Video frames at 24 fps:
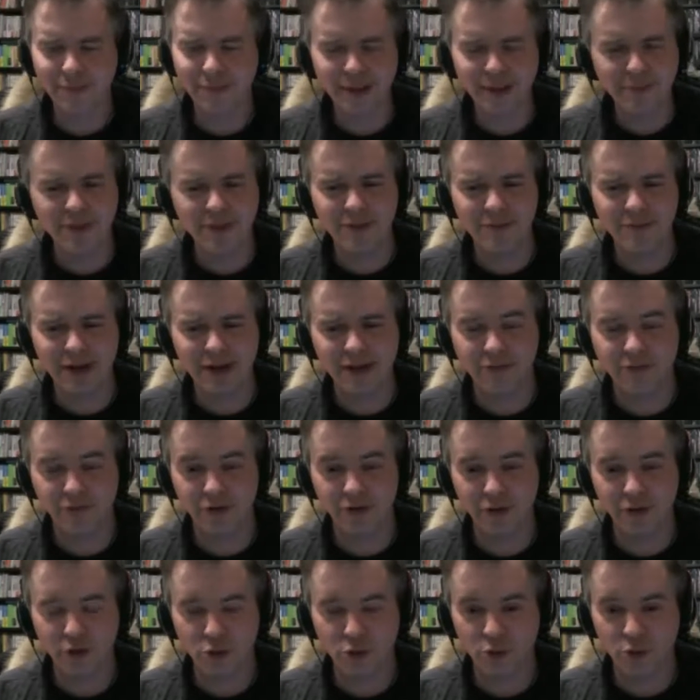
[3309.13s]
Maybe the men
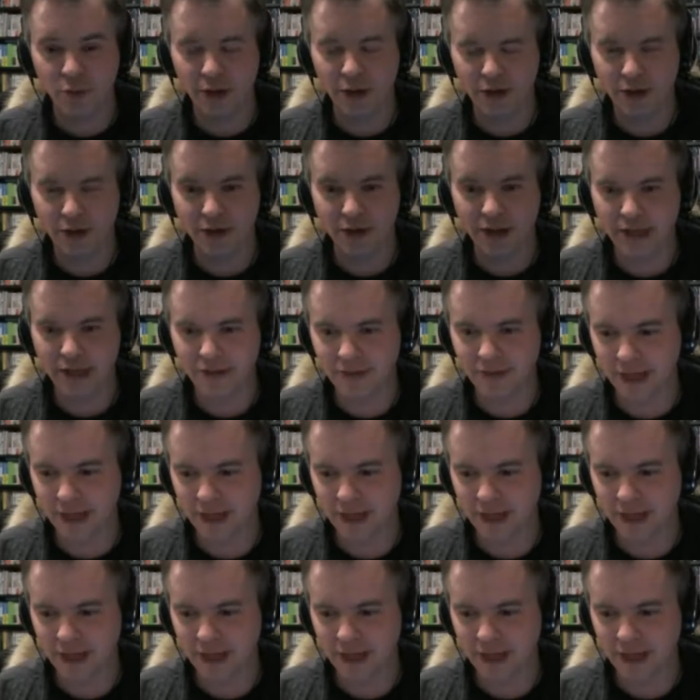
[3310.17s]
flourish better like that,